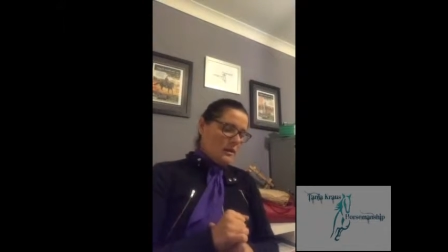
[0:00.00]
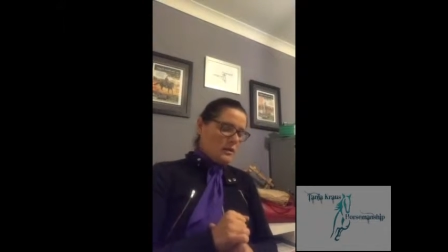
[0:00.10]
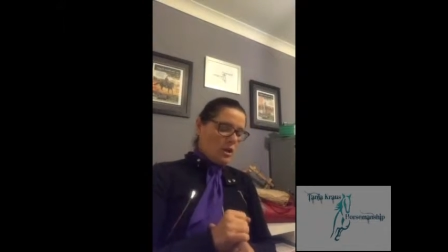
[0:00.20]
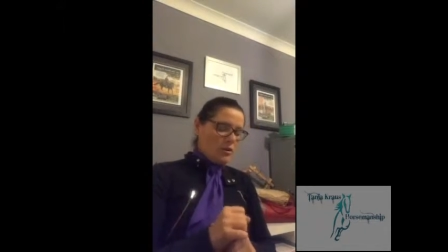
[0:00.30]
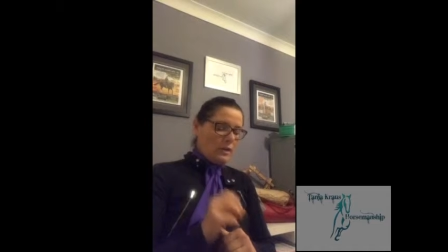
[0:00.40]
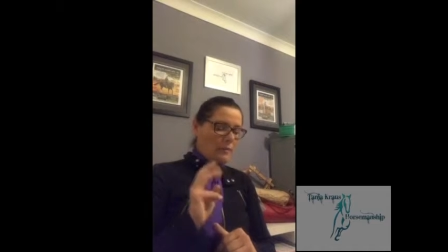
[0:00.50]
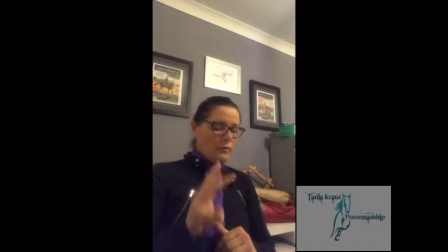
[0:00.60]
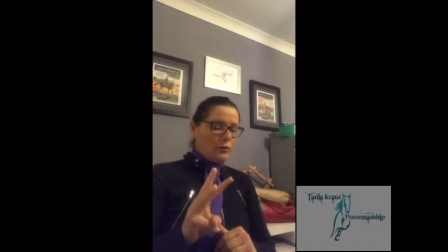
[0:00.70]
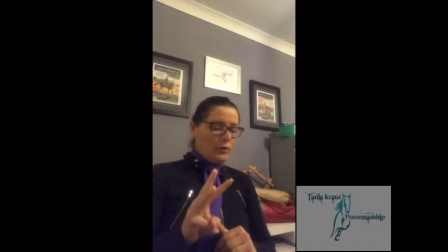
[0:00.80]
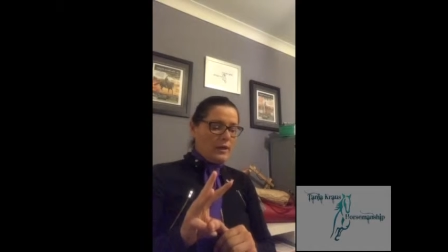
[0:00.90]
So
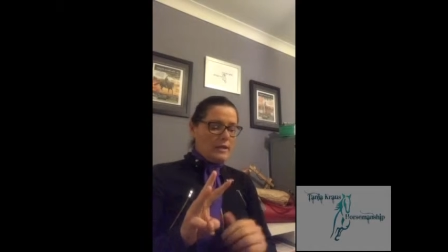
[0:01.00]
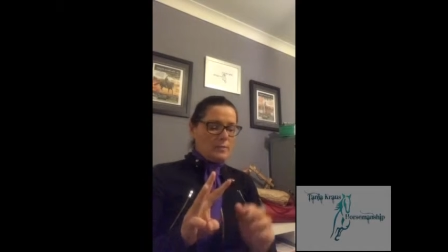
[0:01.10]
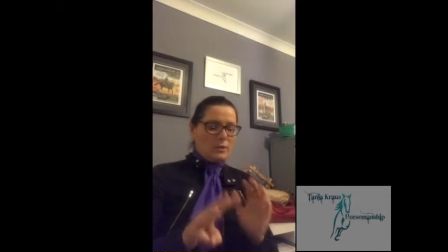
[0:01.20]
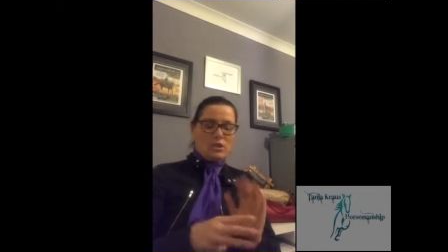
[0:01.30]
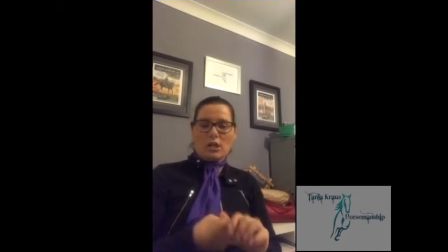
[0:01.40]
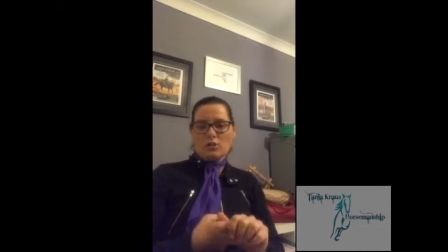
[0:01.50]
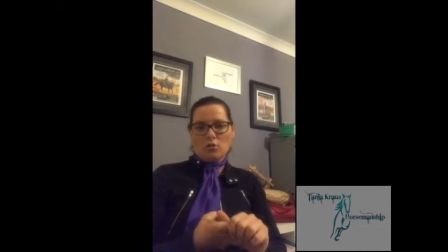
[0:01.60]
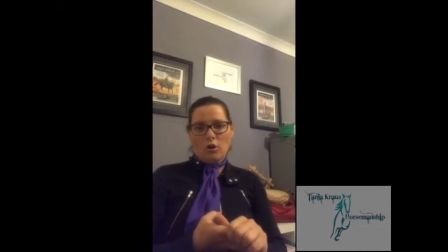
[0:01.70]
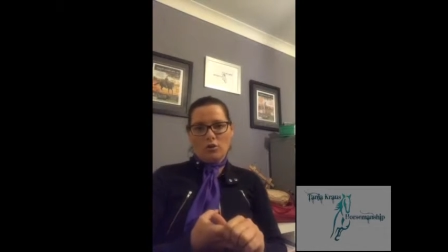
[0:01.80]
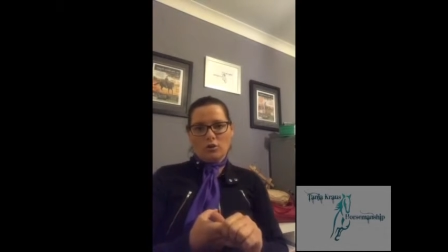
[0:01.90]
number 3 is be
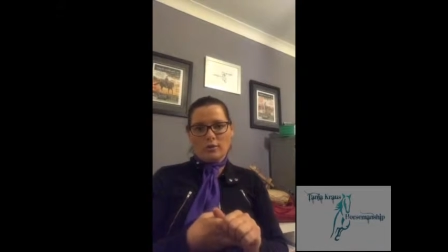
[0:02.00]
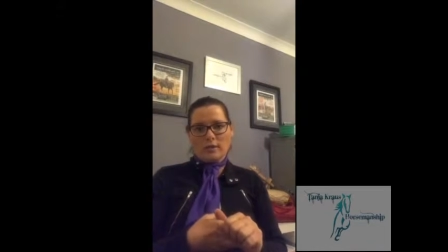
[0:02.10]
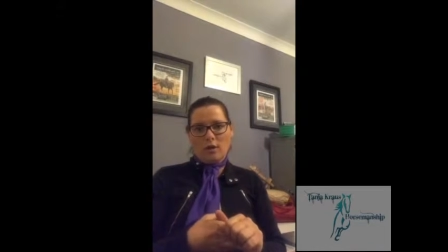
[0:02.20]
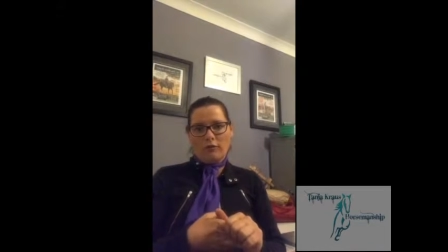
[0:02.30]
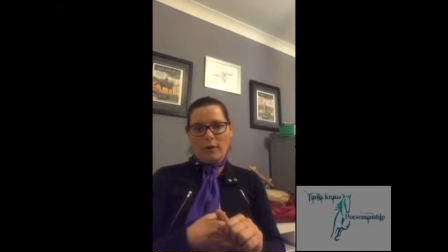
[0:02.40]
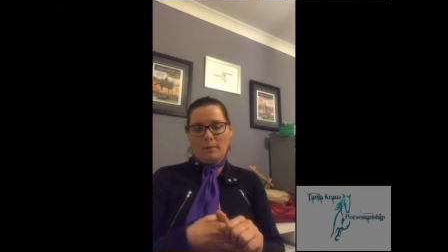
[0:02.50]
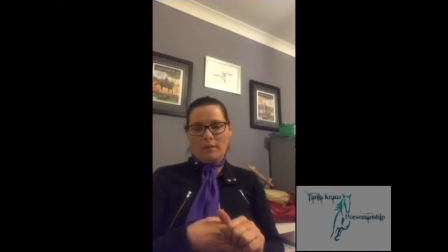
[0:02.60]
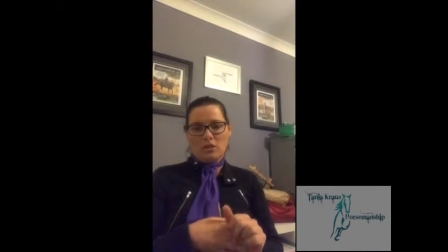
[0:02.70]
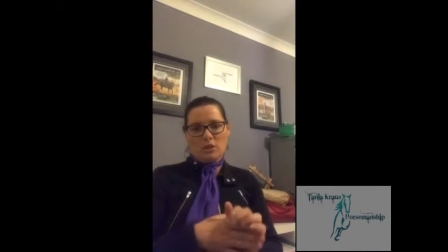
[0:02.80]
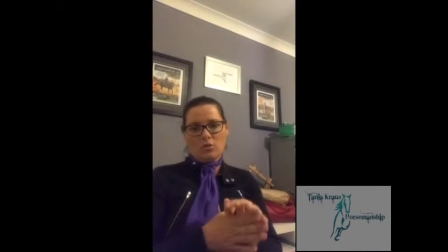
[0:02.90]
gentle on yourself and
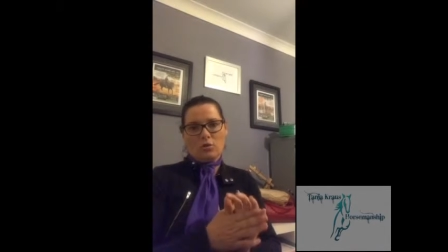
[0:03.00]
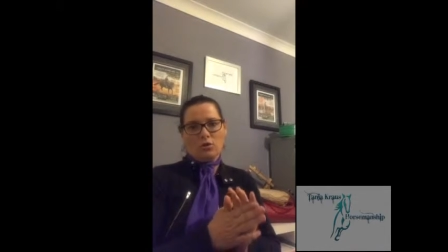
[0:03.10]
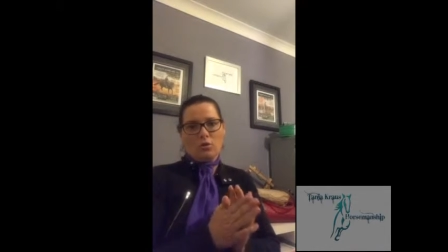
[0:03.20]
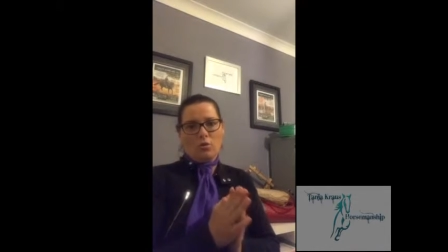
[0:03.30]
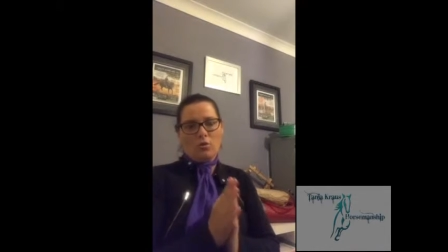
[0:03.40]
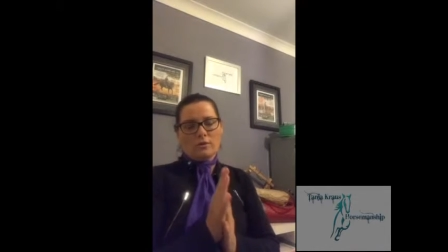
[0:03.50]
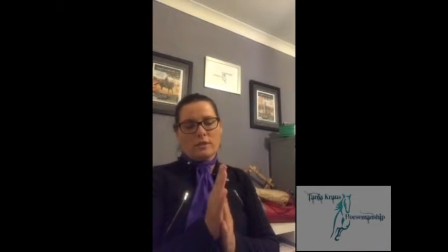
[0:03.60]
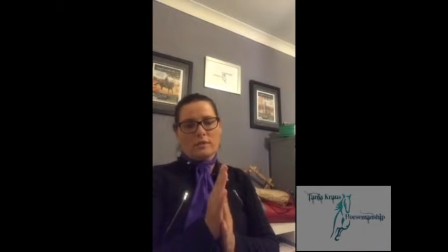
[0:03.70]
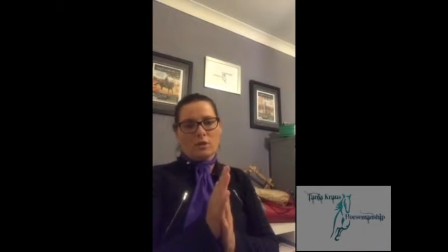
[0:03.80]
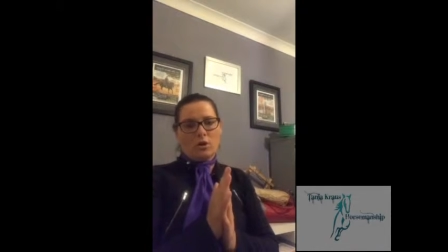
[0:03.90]
be gentle on your
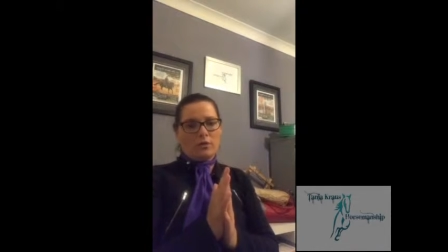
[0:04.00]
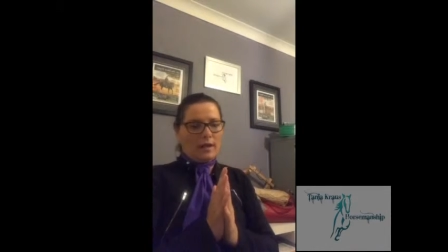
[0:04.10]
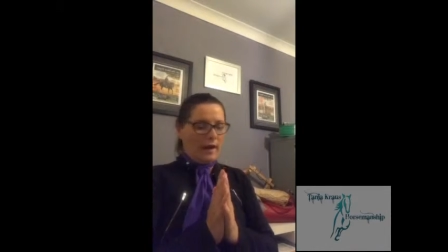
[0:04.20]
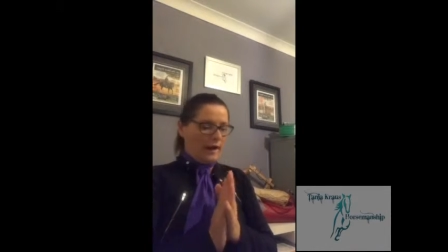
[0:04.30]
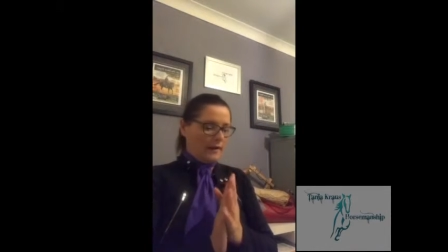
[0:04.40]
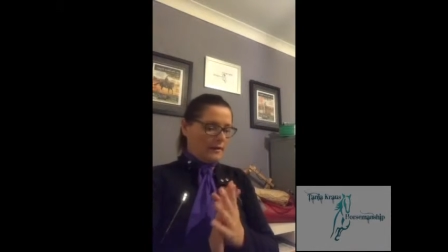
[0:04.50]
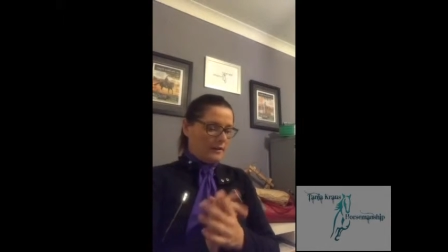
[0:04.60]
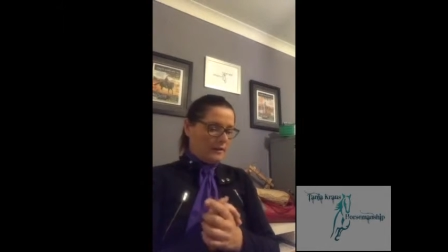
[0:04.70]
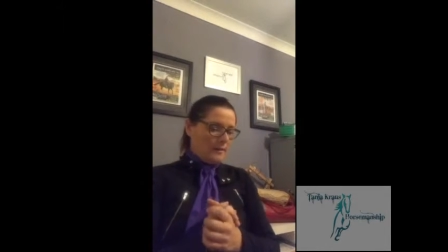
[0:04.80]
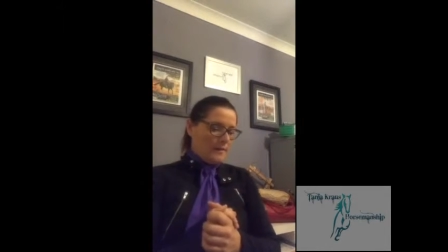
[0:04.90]
horse. It's
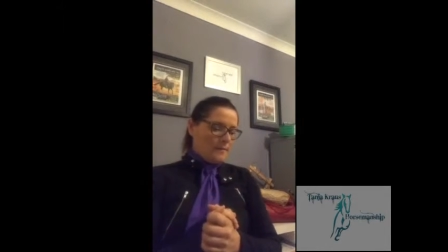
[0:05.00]
okay.